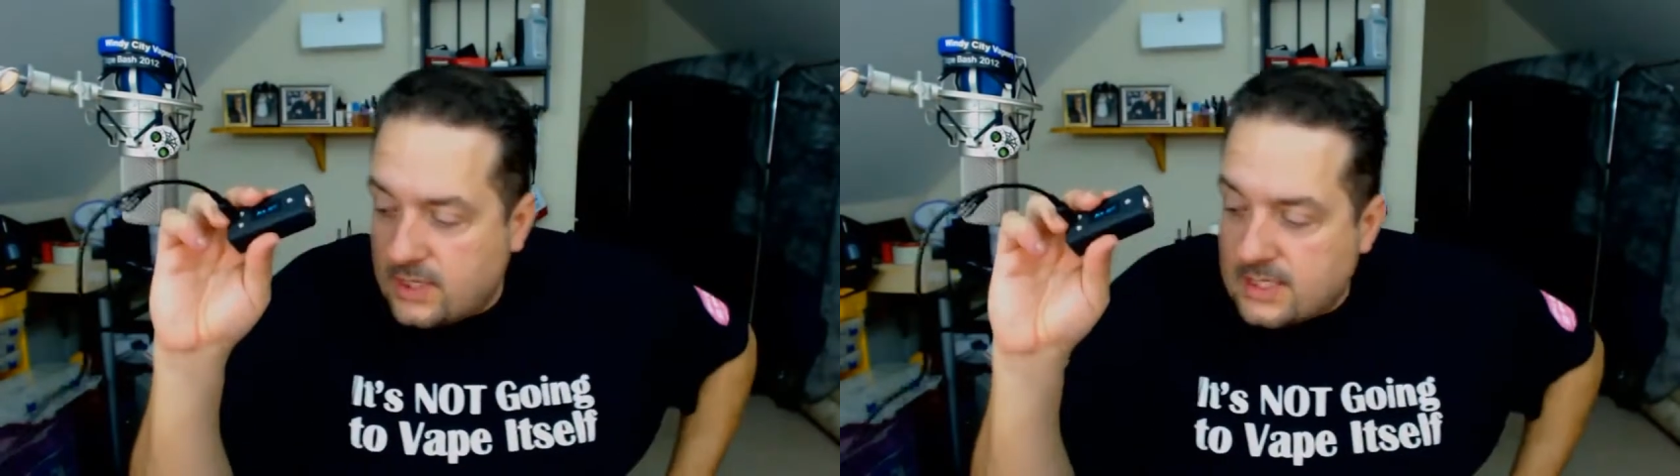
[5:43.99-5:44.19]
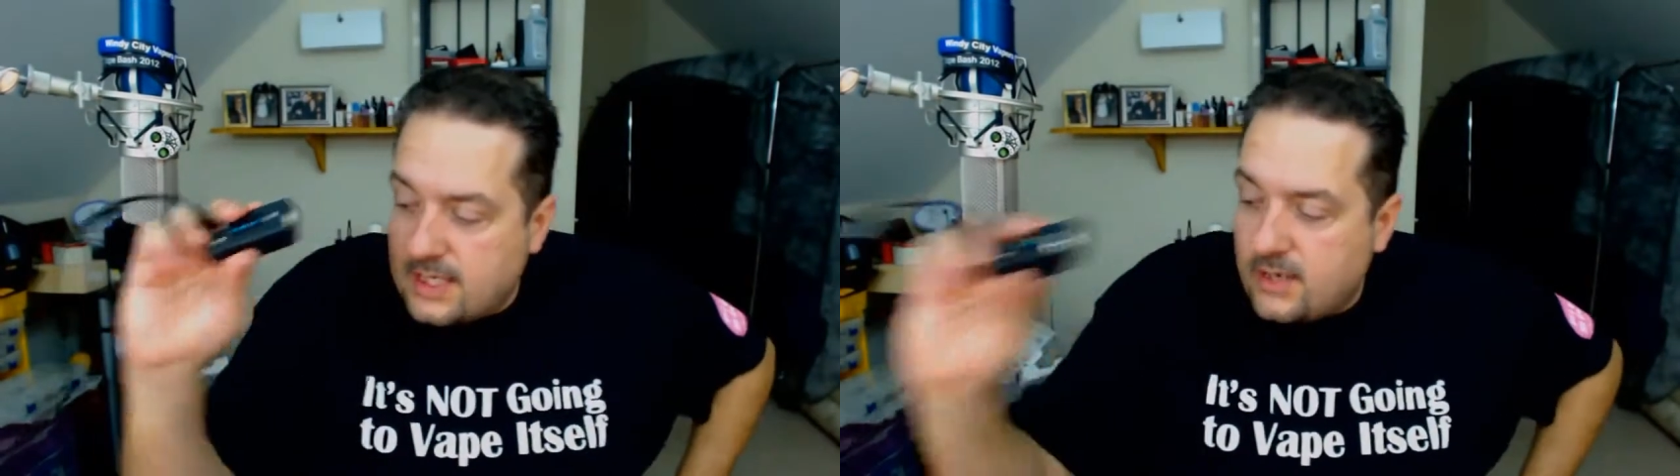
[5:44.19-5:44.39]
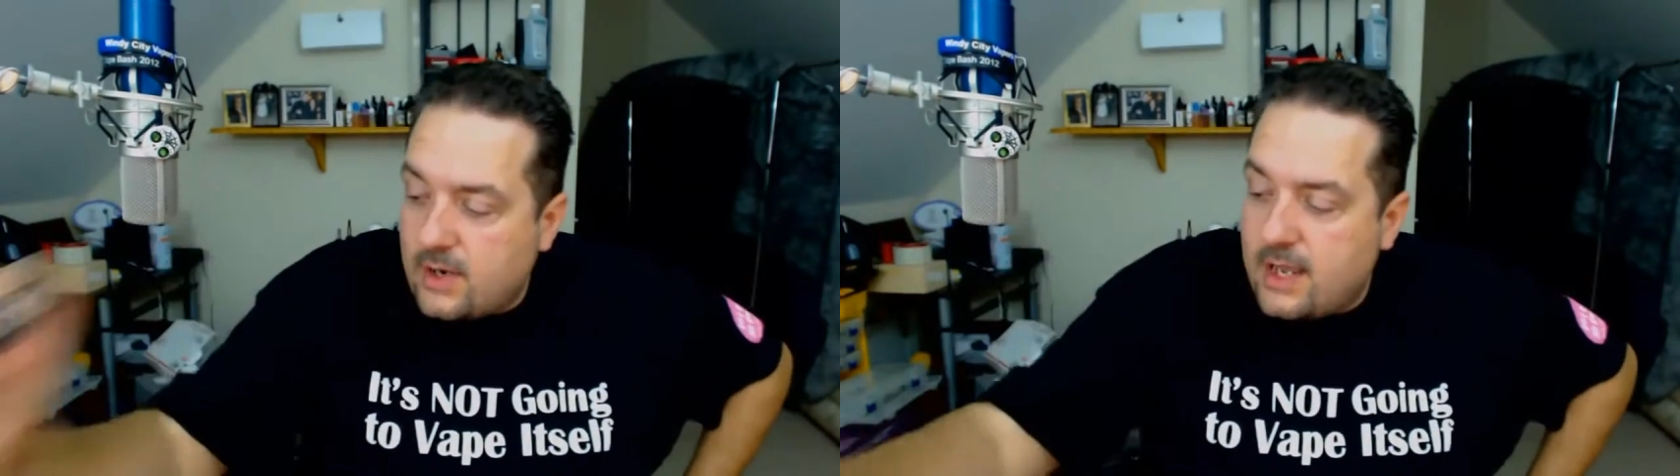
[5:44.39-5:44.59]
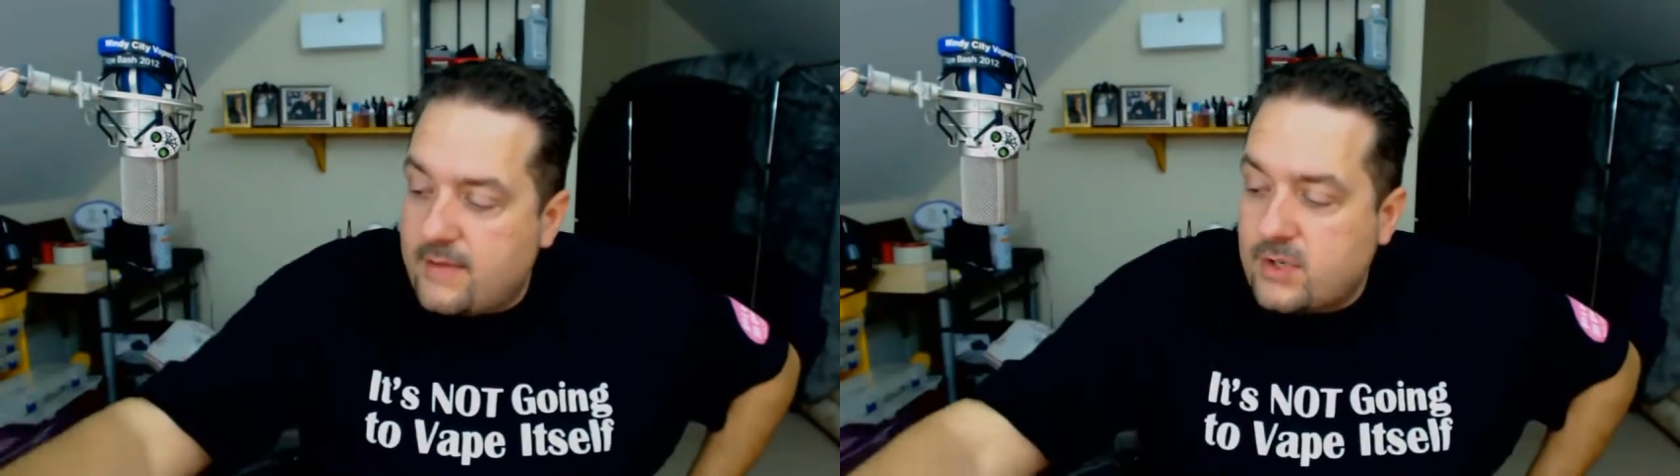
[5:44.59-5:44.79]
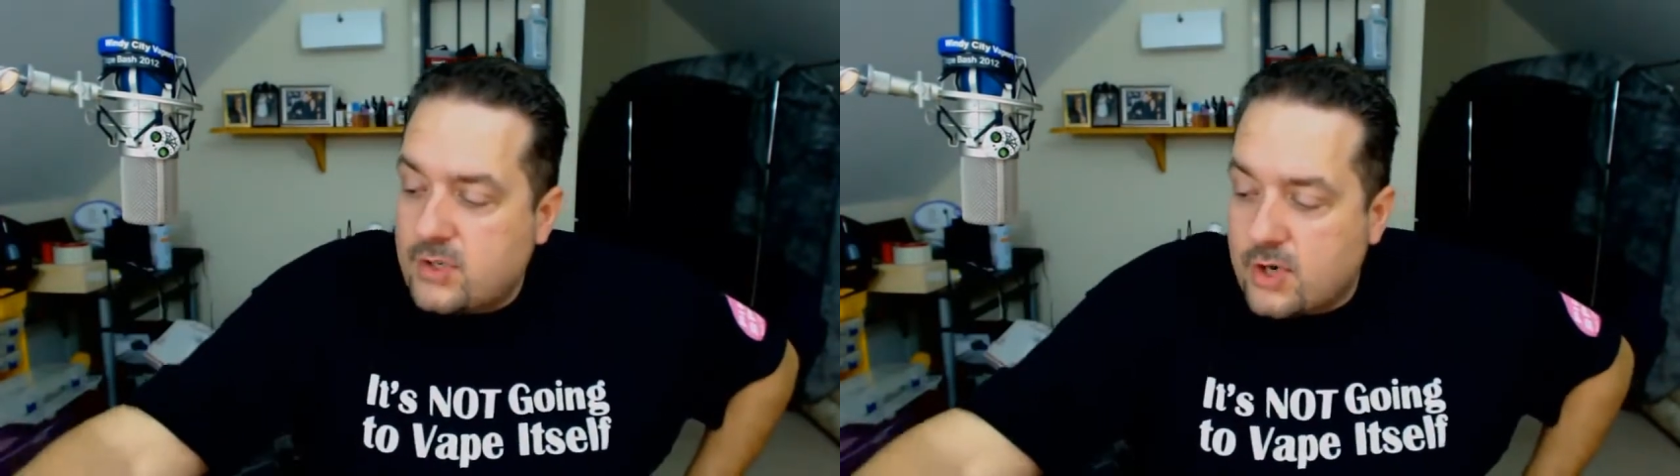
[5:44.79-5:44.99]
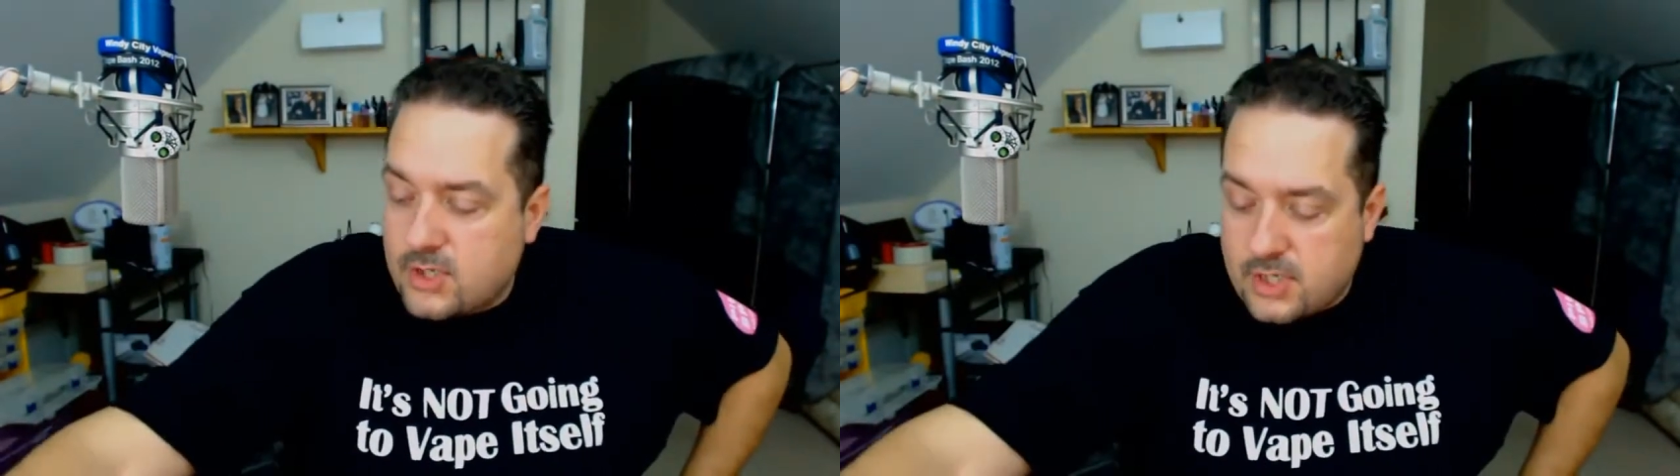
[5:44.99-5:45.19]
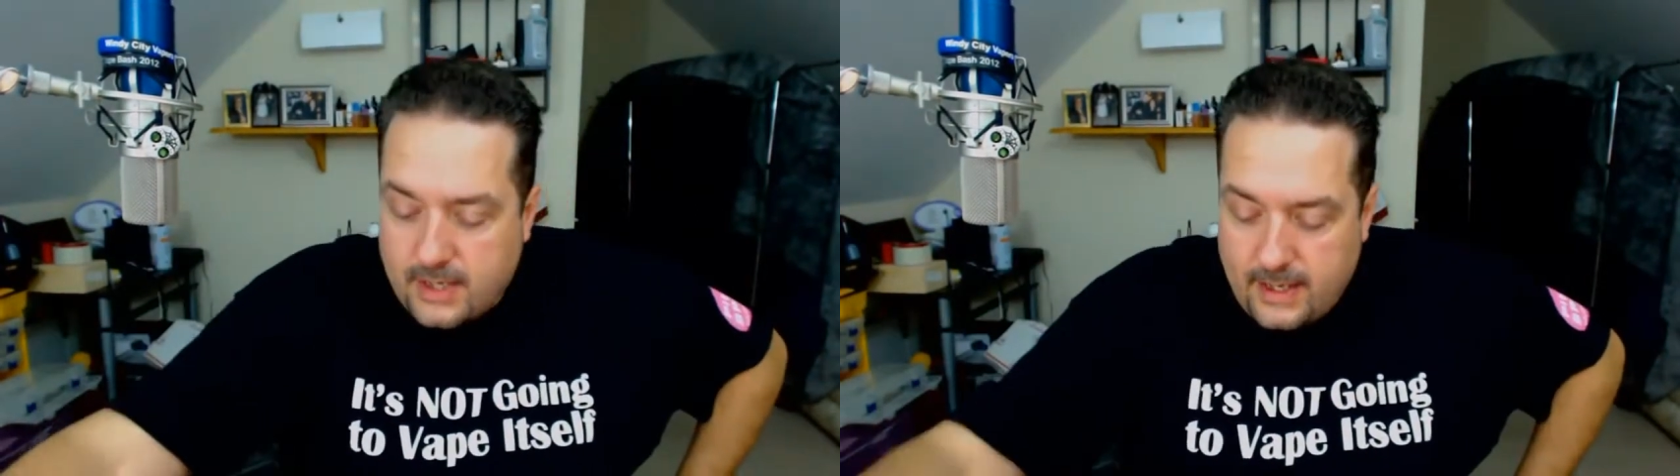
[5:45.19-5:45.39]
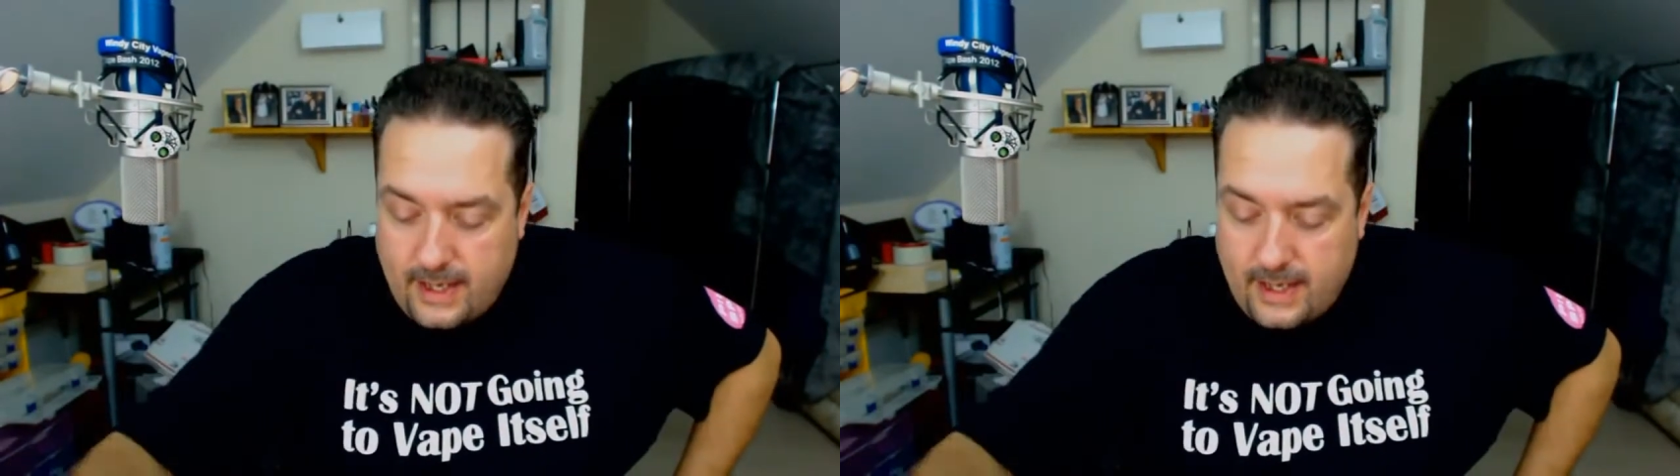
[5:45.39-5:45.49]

You can see here I have it charging.